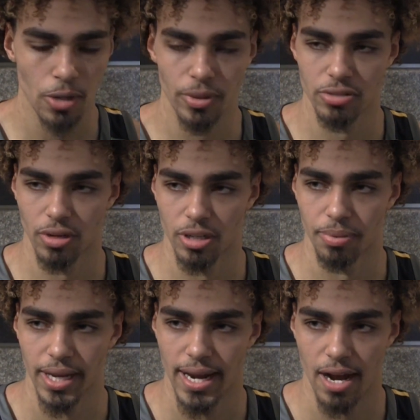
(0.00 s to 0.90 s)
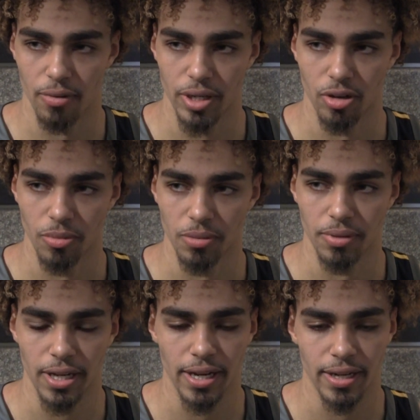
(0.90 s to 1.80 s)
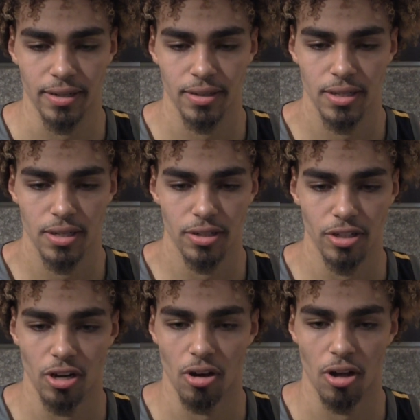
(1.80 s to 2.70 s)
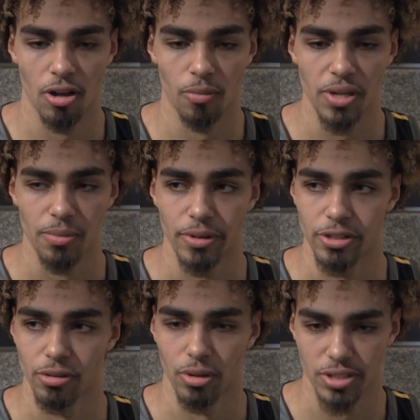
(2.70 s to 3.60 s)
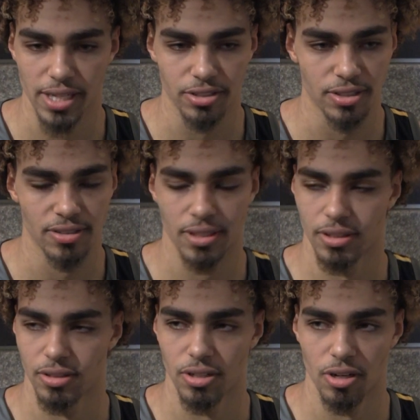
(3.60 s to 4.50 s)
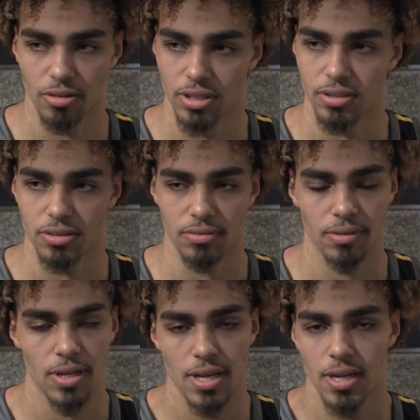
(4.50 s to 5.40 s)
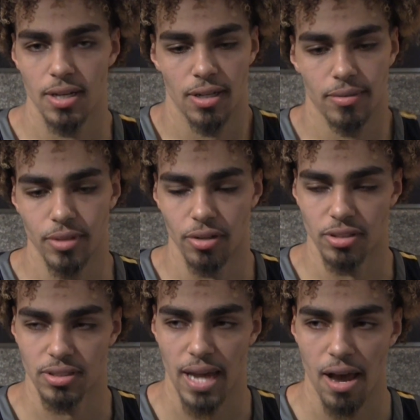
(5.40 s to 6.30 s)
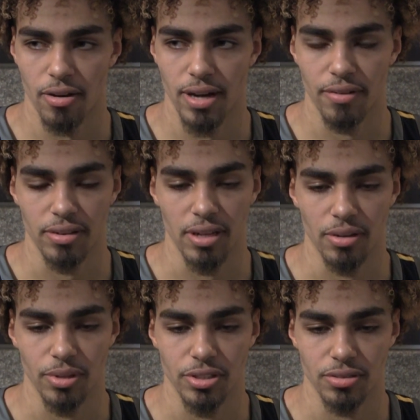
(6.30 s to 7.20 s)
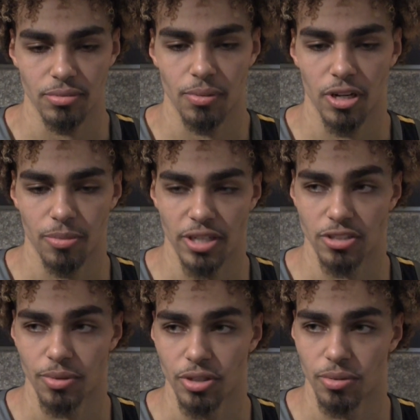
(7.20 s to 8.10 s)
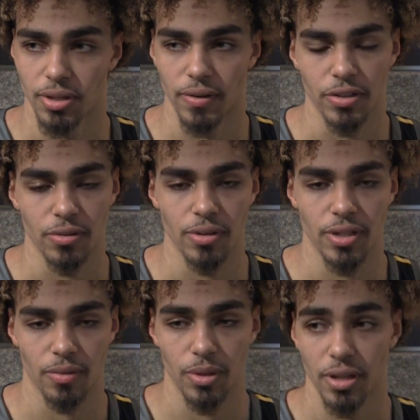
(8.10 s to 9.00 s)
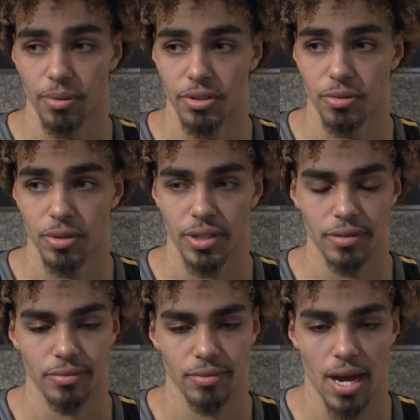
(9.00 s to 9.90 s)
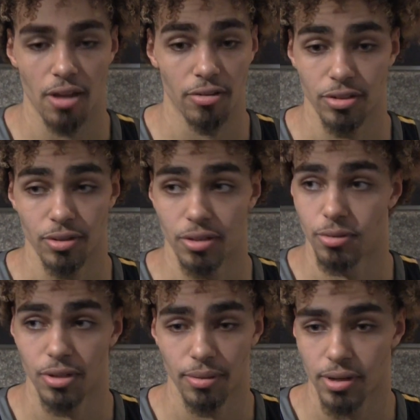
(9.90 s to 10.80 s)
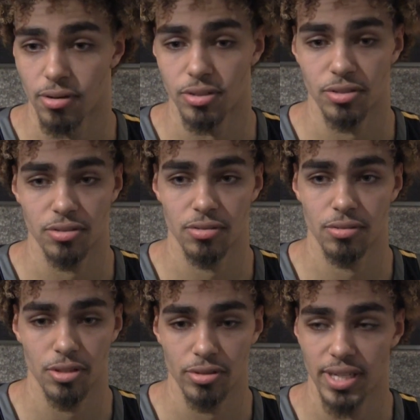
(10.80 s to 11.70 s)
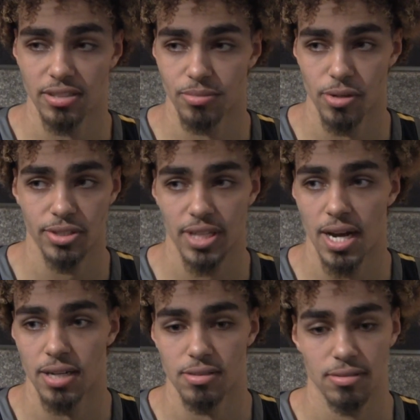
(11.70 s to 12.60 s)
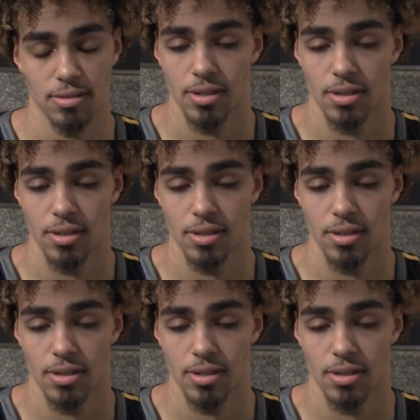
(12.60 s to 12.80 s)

we just wanted to play how we normally play. And you know, all week we were doing rotations, and you know the, you know the scout and everything. We just we wanted to make sure we knew what they were doing and when they were doing it, how they were doing it, who they were going to, who takes the most shots